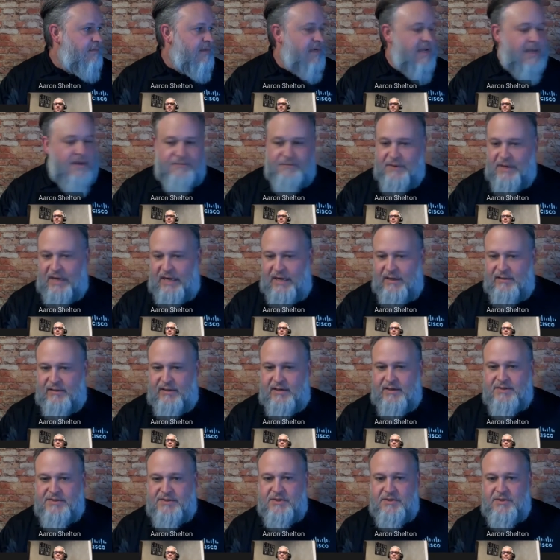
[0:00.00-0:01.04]
not finding it
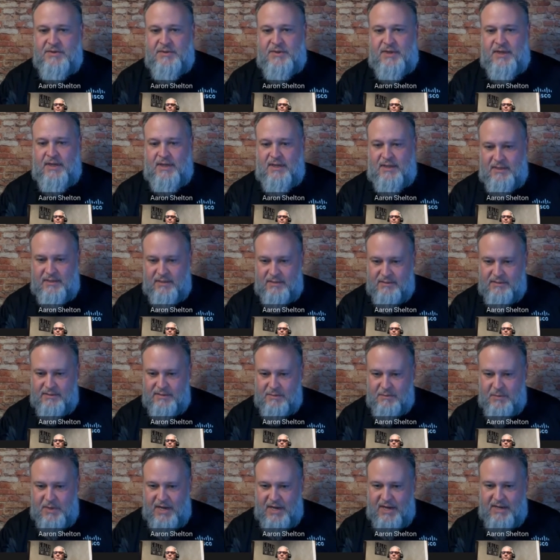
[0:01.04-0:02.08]
there. So uh,
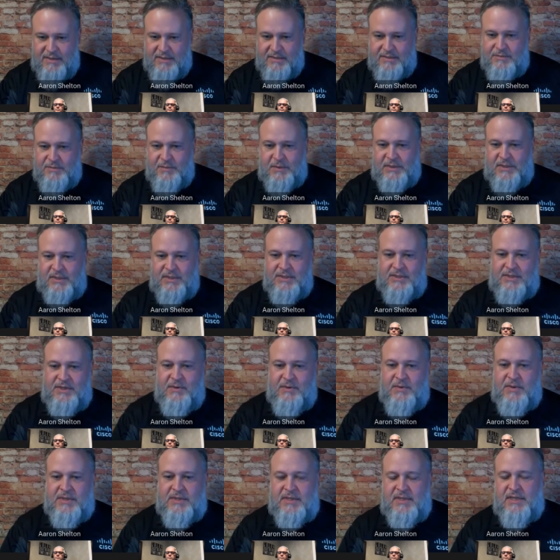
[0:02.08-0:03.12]
someone asked what the
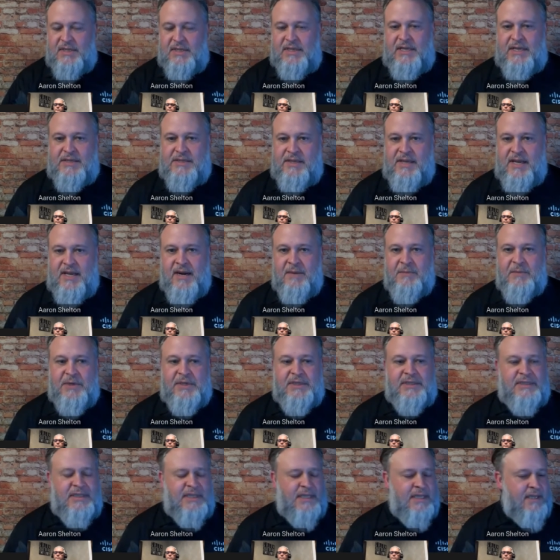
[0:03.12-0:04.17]
SKU is on the desk
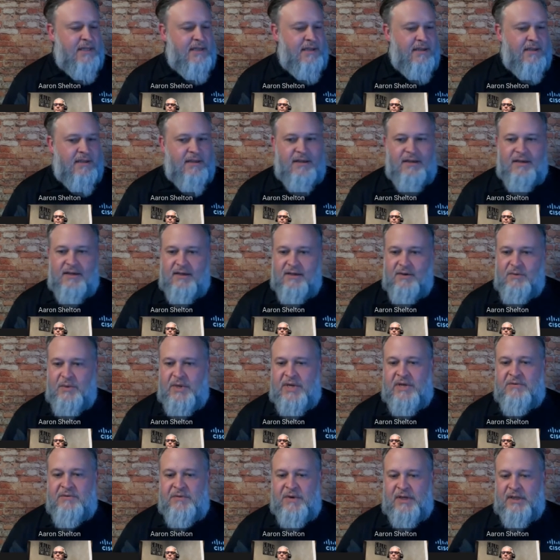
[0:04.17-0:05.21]
camera. Uh,
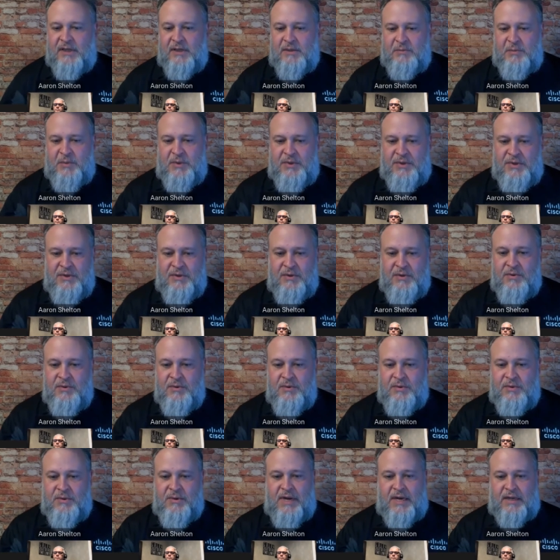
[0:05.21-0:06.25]
we can follow up with
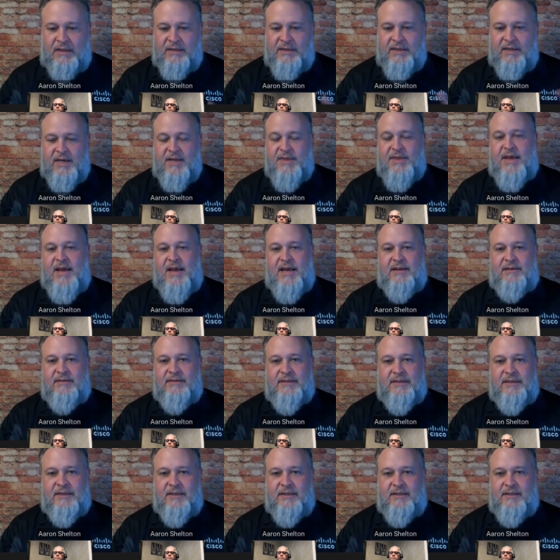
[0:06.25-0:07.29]
you directly on
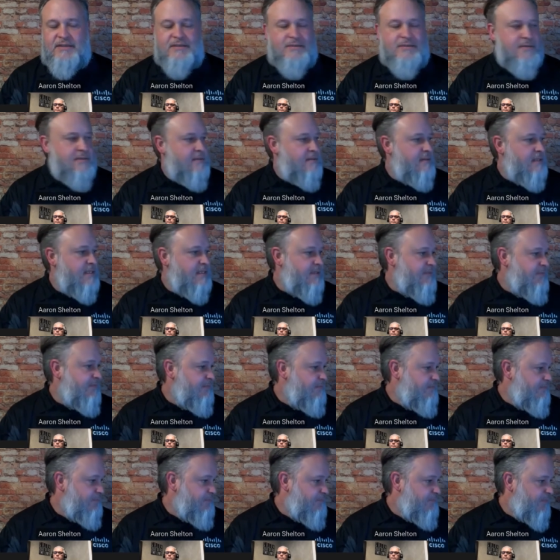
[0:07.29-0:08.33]
that. Uh, it's it's a
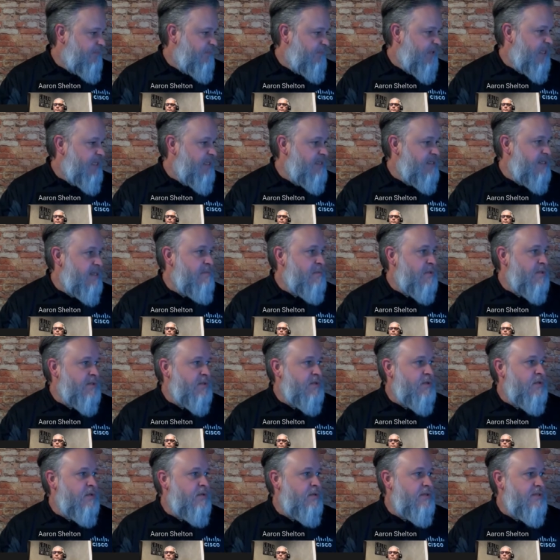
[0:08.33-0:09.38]
fairly simple
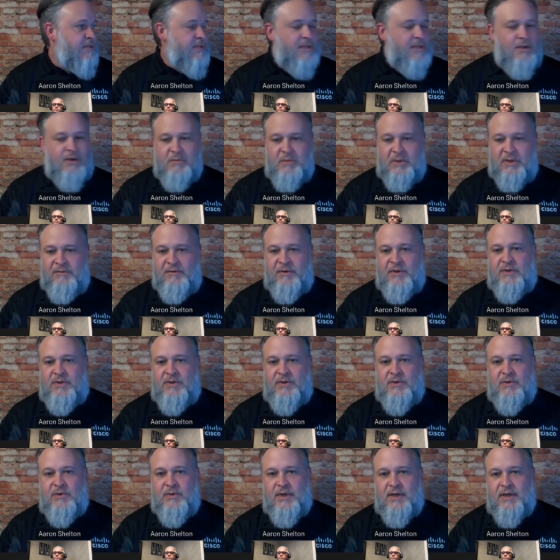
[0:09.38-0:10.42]
SKU, but if you
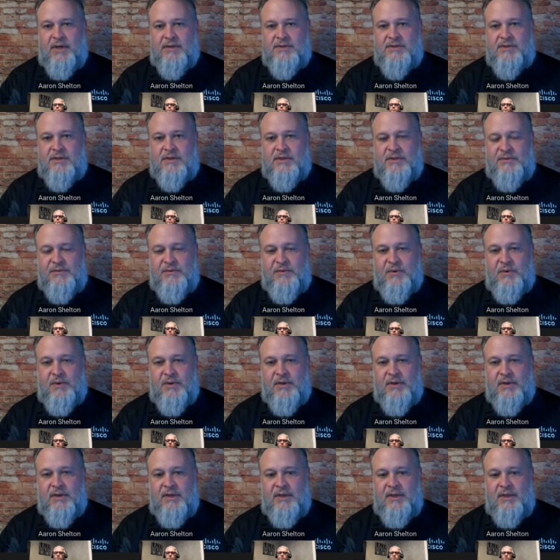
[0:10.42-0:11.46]
do uh, search
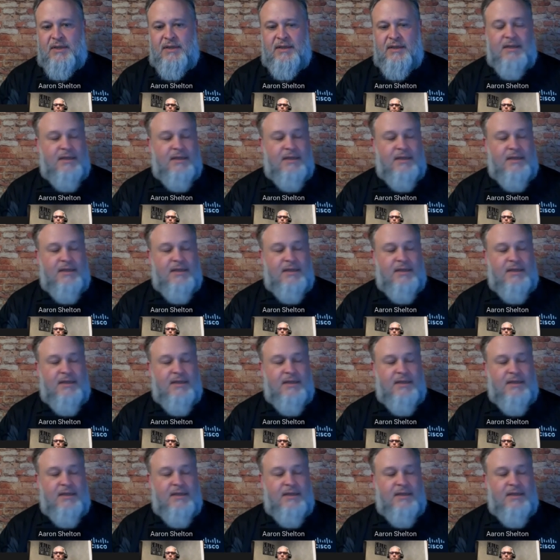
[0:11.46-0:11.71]
for